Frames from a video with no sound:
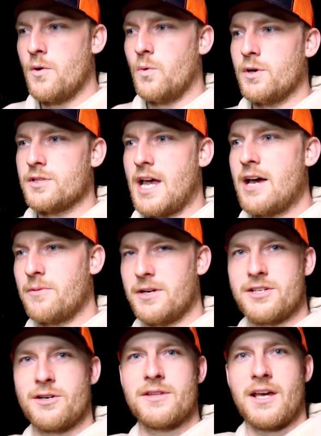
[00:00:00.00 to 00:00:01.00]
was how do I
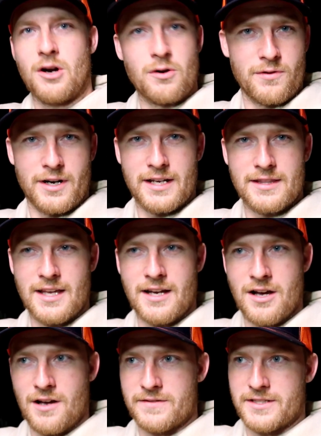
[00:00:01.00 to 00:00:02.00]
turn that overhead
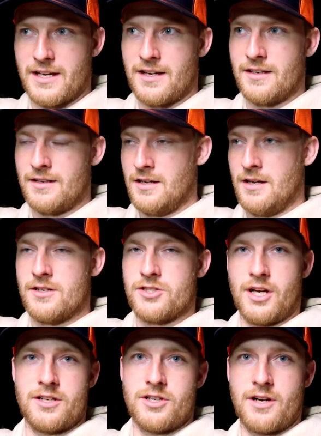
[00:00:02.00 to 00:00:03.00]
thing off saying
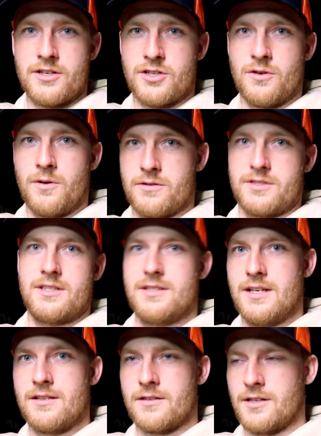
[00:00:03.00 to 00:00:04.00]
change your engine oil, see
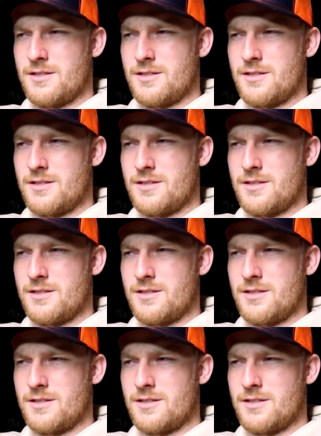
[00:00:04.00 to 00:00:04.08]
dealer?